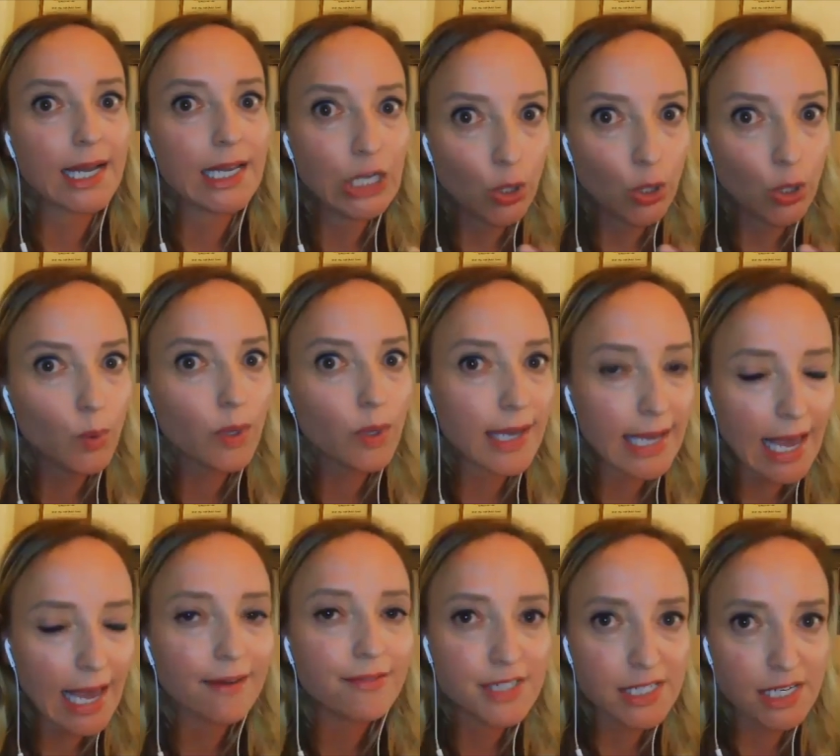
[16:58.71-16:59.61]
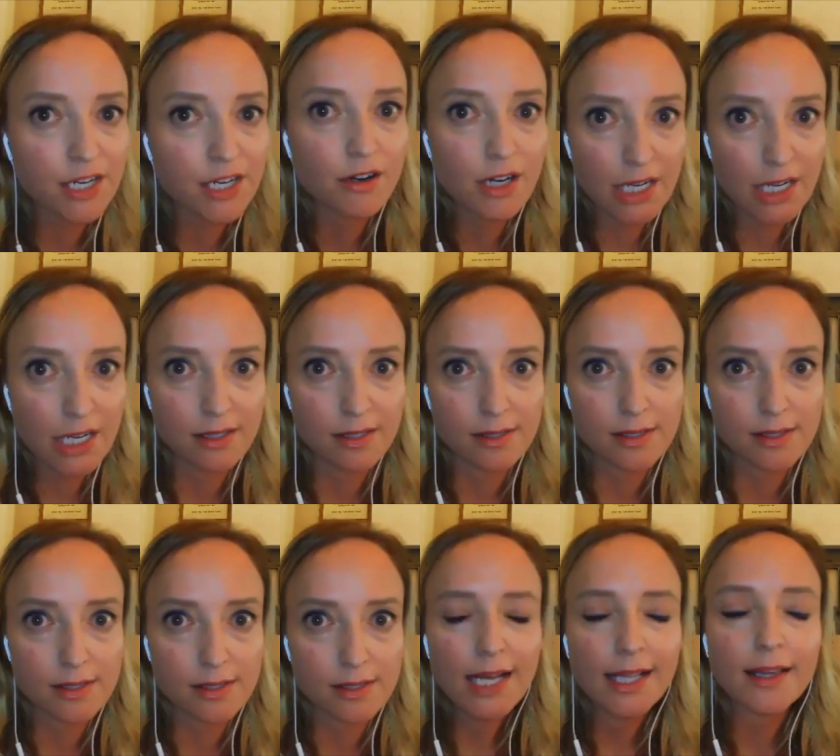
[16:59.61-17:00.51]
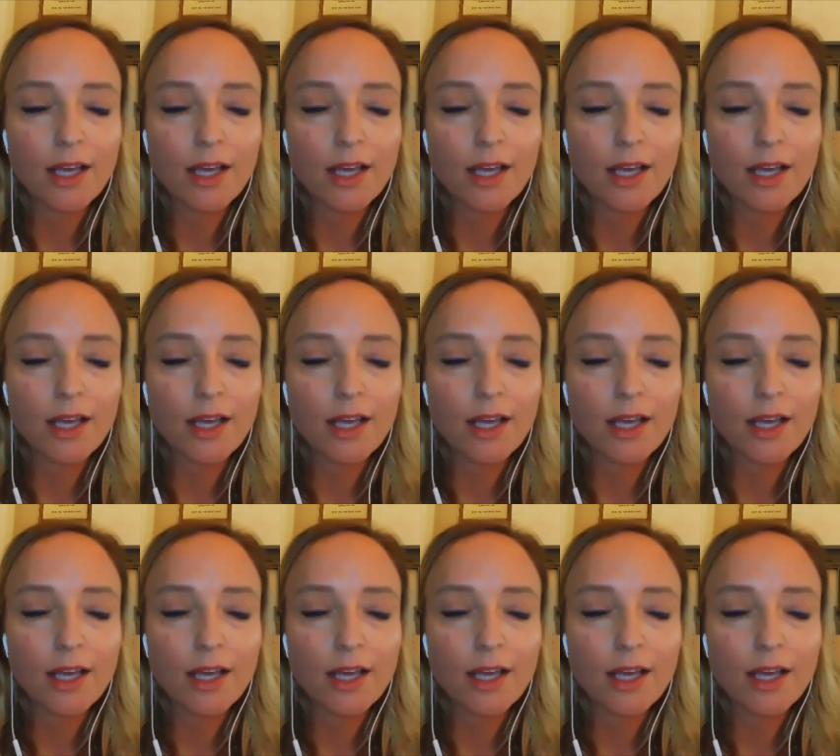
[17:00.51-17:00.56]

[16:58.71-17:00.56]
I know where the cafeteria is.